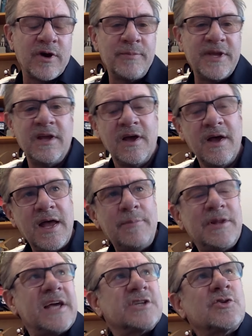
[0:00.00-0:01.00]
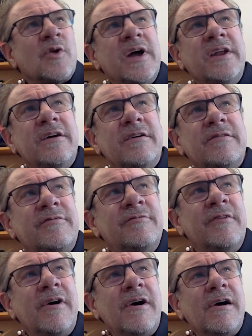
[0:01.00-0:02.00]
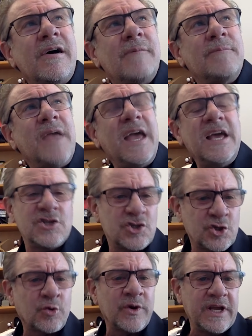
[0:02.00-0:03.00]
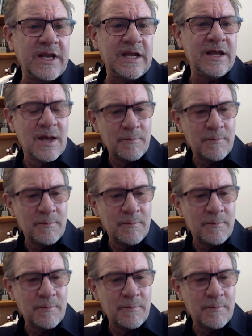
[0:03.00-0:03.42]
It'd be, it'd be like trying to uh, age a tree,